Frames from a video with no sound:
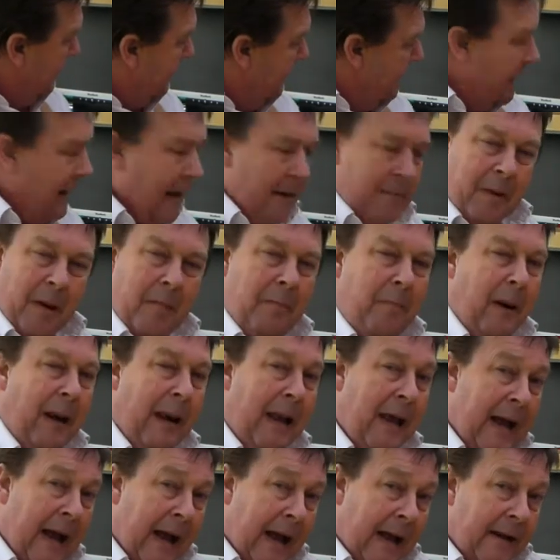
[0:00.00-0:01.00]
Now my
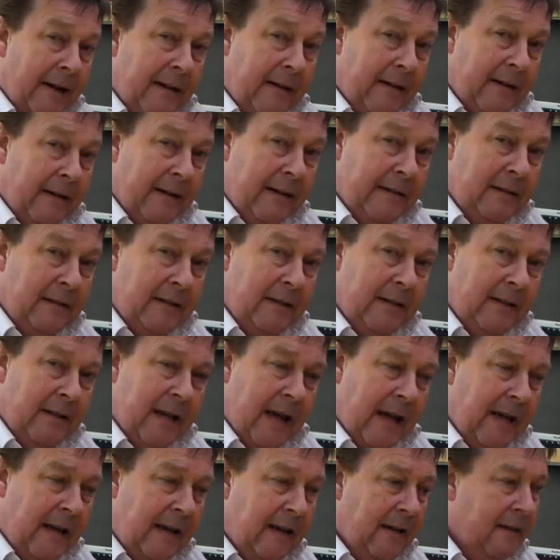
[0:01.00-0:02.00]
plan is to
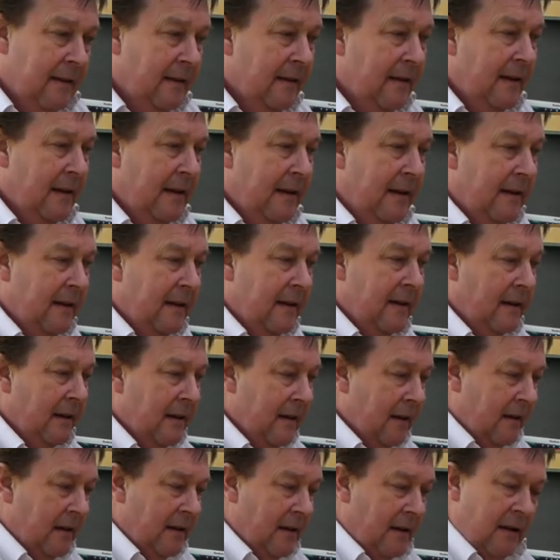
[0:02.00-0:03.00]
take the
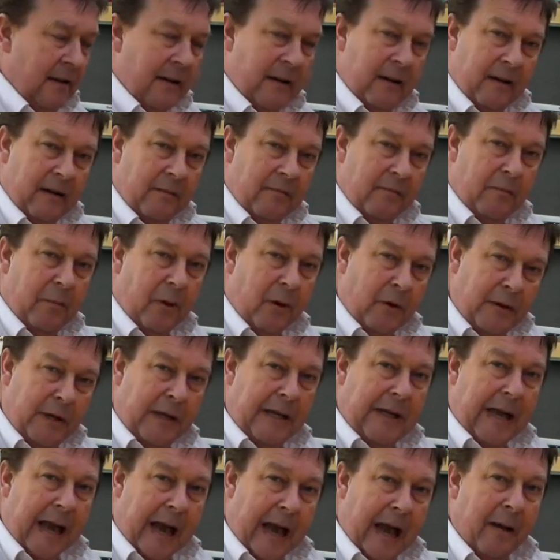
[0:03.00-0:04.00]
body
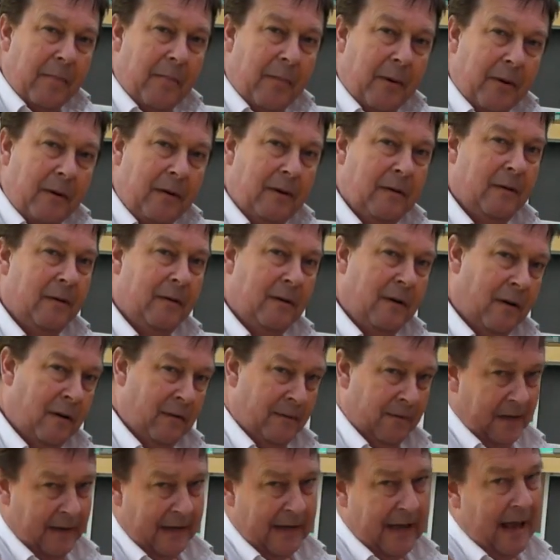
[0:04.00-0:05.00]
cap
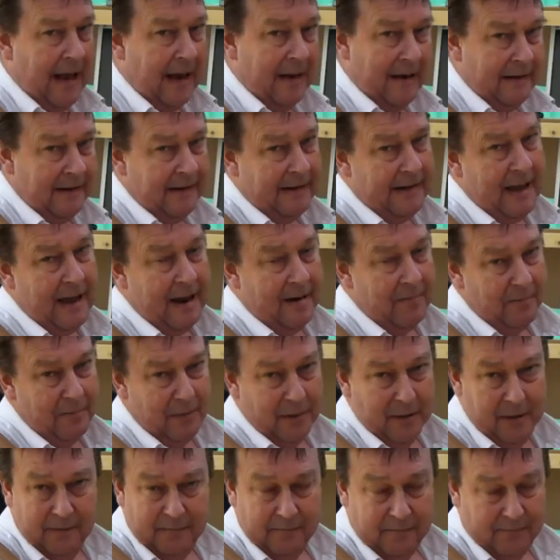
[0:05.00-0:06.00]
off a Canon
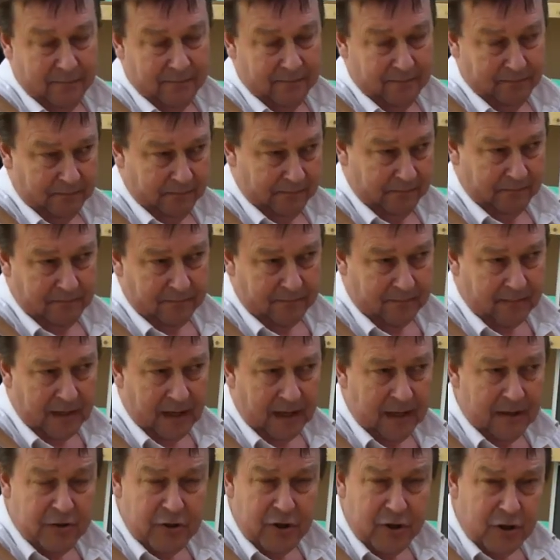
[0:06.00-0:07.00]
camera,
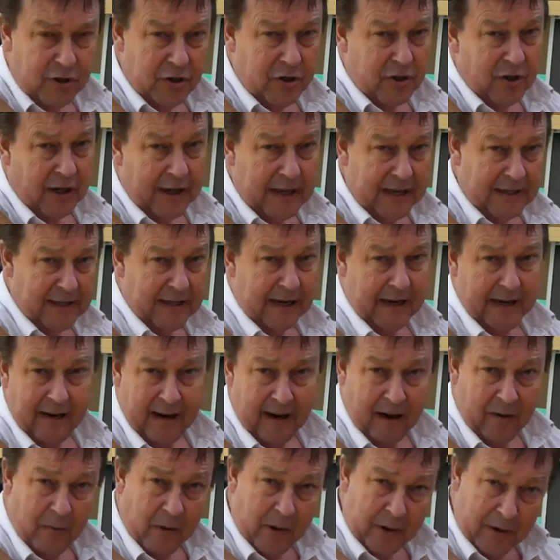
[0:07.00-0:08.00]
a digital
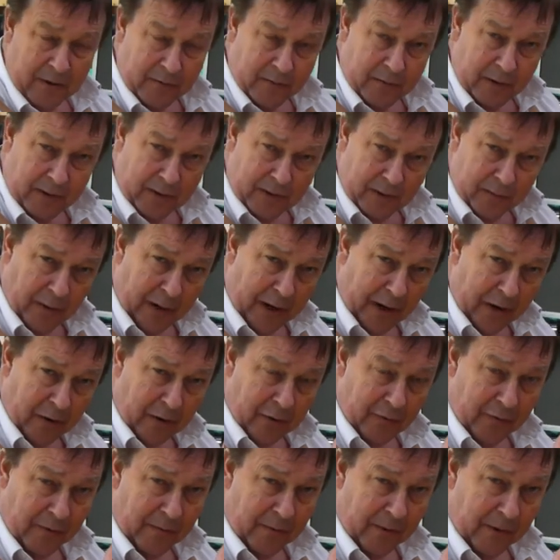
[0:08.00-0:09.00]
SLR, one of the ones where you
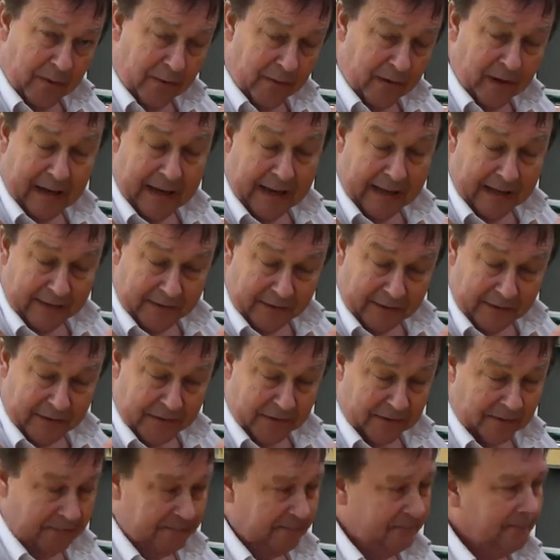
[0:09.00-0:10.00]
can remove the
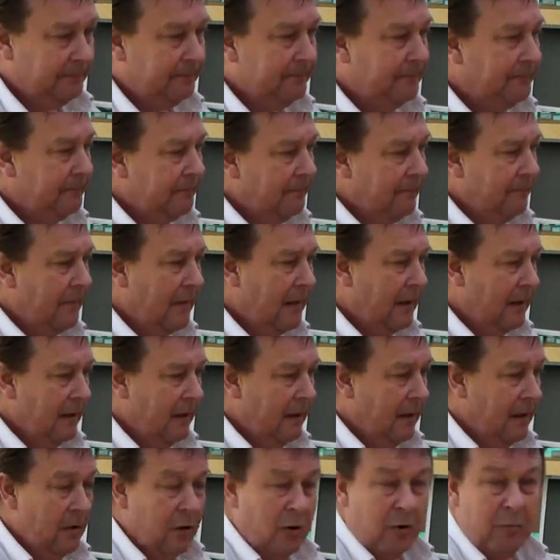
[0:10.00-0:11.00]
lens.
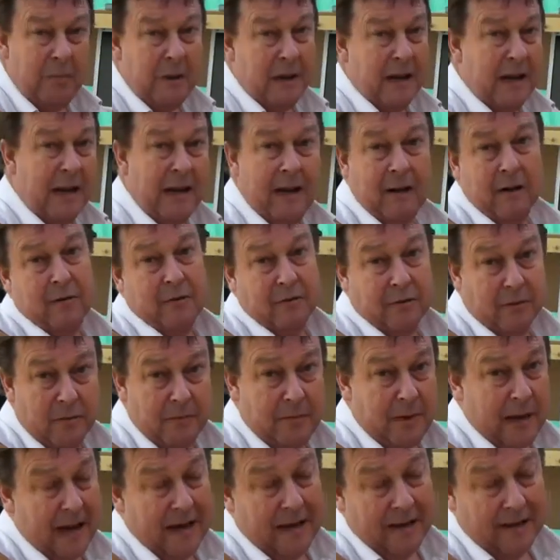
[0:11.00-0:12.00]
Could be a Nikon, could
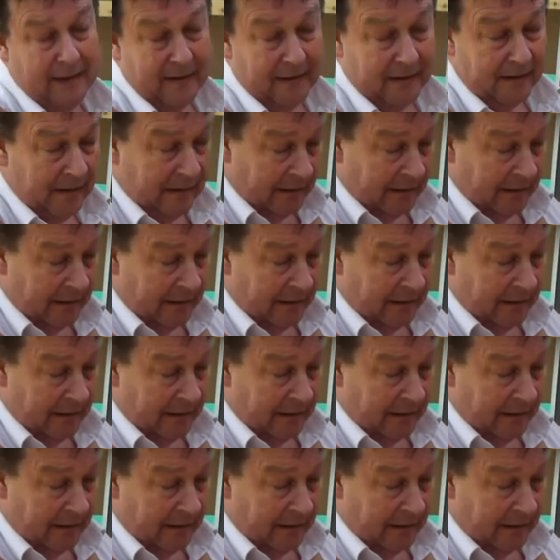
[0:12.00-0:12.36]
be anything.